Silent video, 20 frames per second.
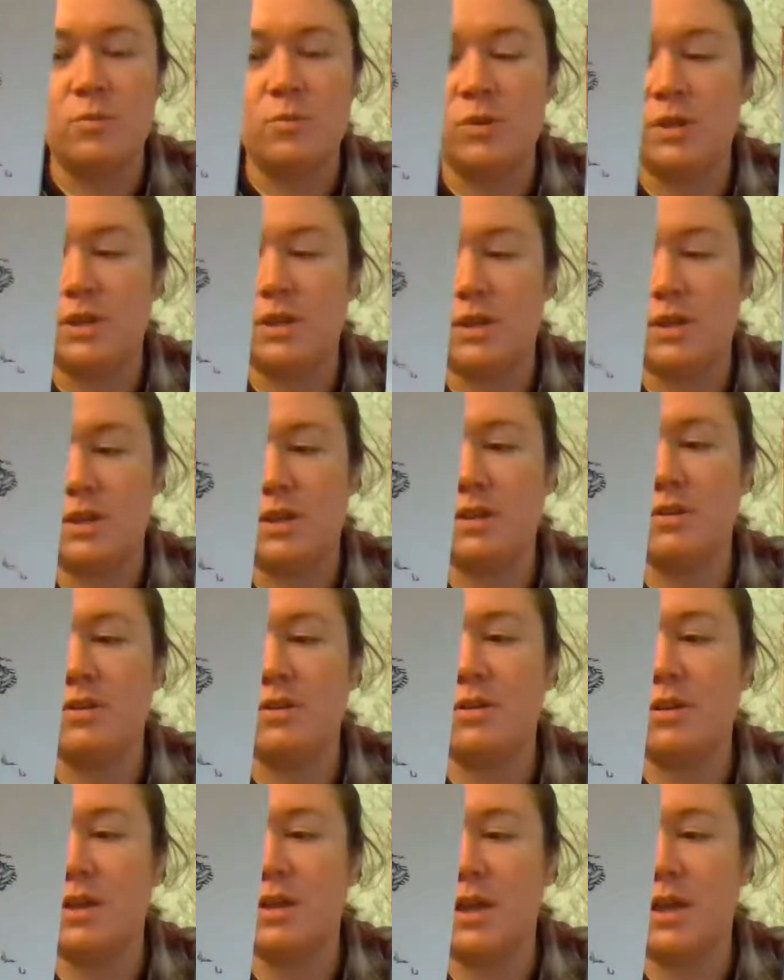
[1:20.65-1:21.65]
want to
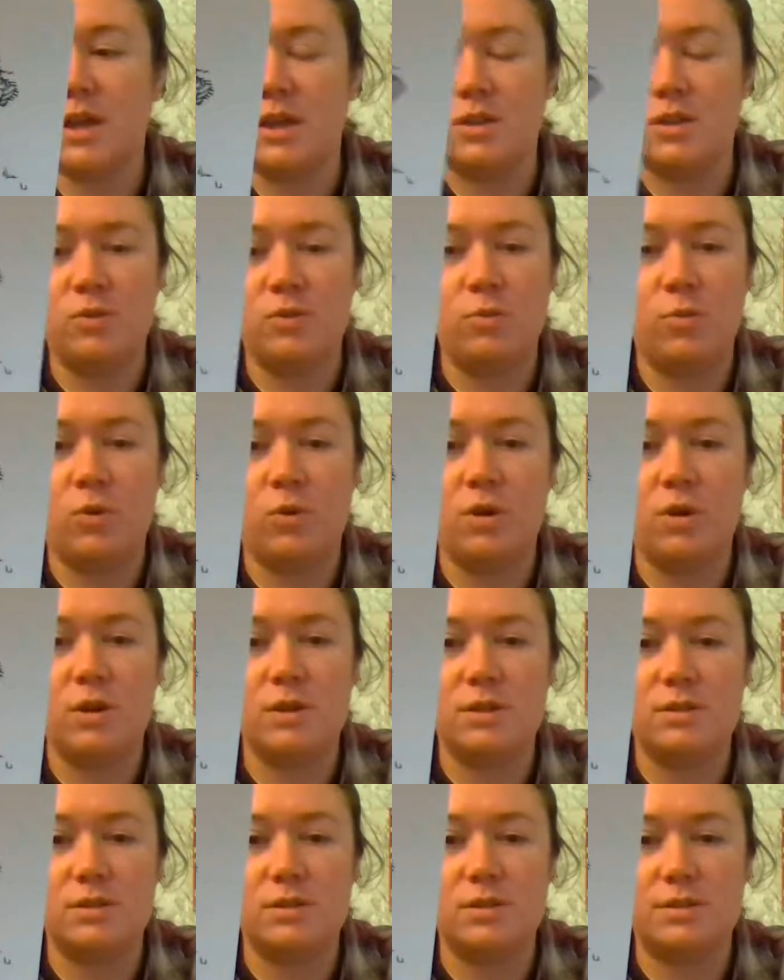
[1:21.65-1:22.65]
heal, and you
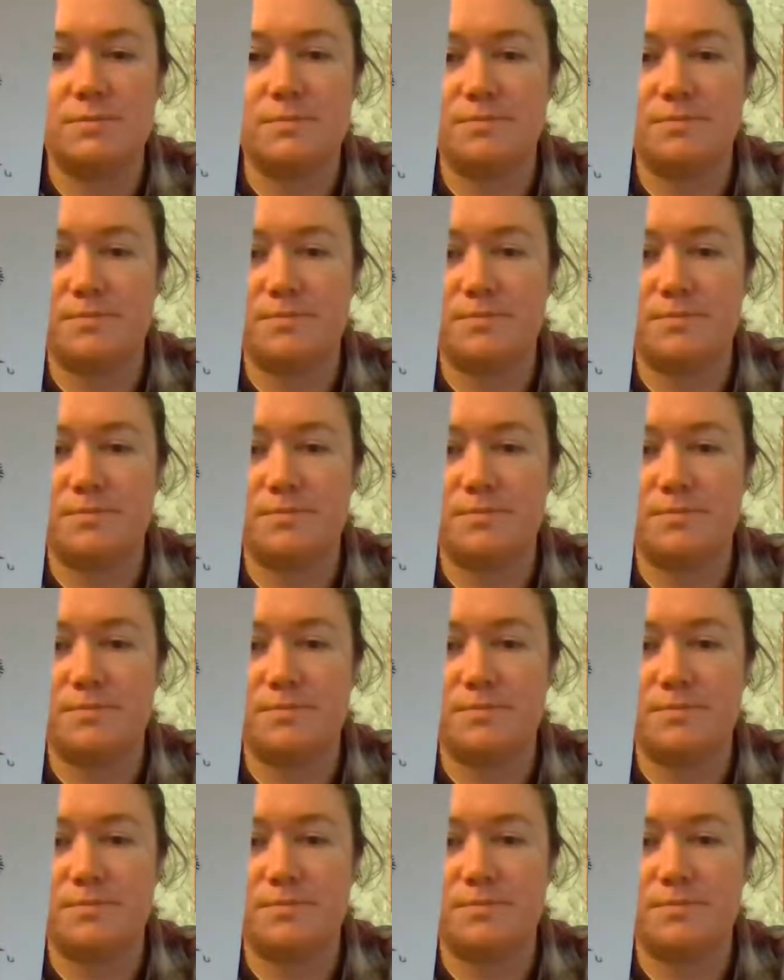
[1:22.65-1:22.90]
want